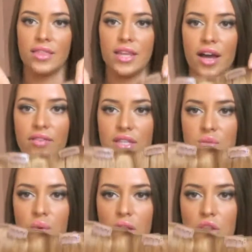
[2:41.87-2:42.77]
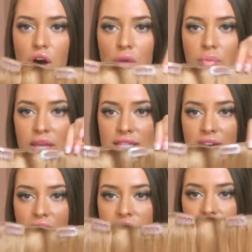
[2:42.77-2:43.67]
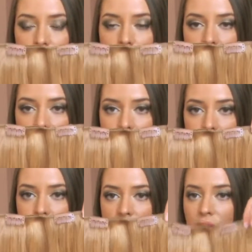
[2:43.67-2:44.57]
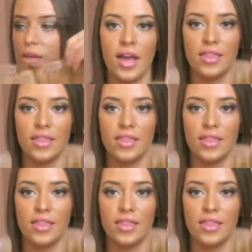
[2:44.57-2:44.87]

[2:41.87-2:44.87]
Then I have this one long piece that has 4 clips on it.